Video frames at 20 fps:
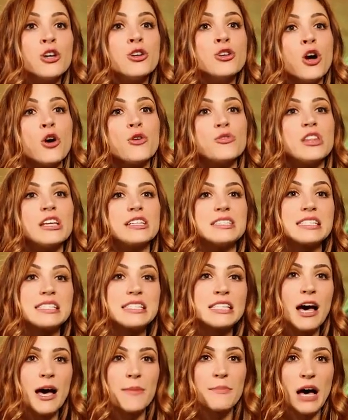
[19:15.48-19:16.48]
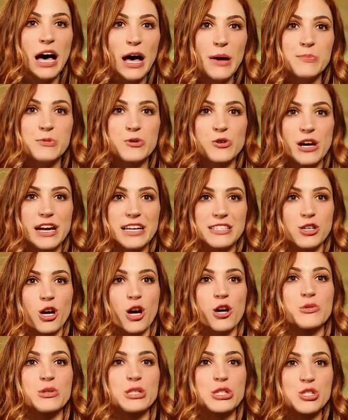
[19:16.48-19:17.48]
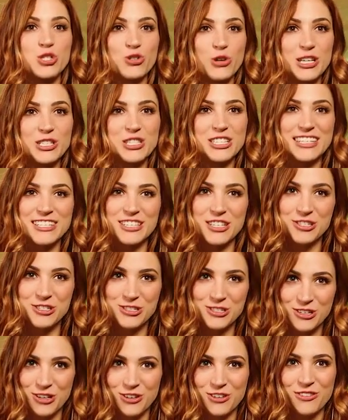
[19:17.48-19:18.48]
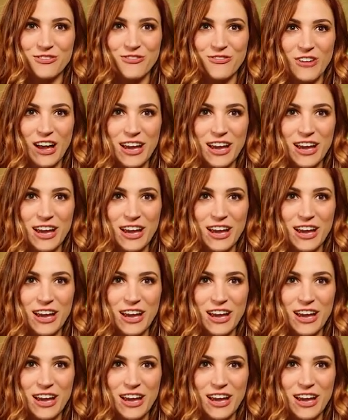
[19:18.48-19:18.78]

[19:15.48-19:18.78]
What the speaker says: Note that some upgrades are restricted to certain